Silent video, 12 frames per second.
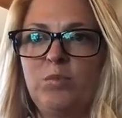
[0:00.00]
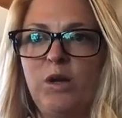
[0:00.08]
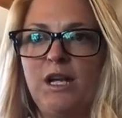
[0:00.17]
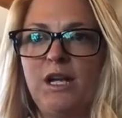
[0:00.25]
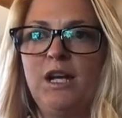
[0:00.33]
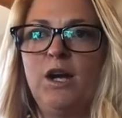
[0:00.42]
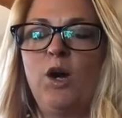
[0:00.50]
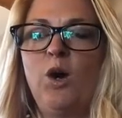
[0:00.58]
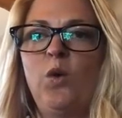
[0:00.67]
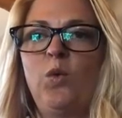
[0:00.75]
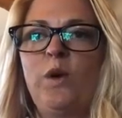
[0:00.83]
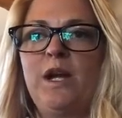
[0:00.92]
But
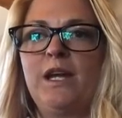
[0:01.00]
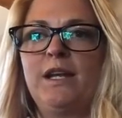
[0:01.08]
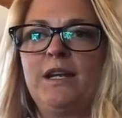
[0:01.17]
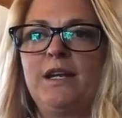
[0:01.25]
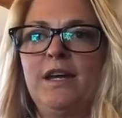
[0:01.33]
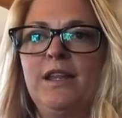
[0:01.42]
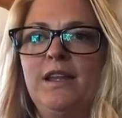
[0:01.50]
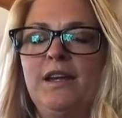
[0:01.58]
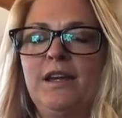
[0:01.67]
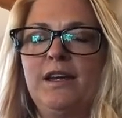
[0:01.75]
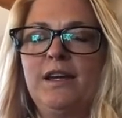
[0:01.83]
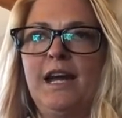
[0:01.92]
when
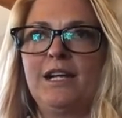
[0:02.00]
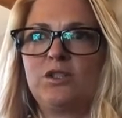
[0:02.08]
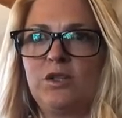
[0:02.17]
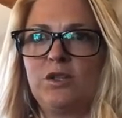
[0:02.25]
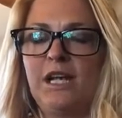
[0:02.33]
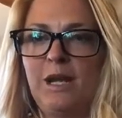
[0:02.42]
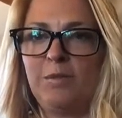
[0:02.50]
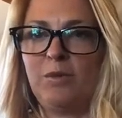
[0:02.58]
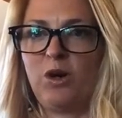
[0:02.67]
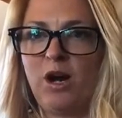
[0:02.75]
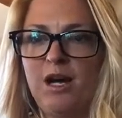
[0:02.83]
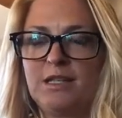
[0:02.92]
it actually came
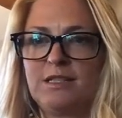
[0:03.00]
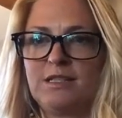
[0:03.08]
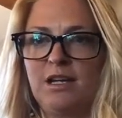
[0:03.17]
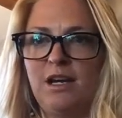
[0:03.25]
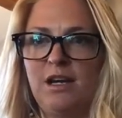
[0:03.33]
across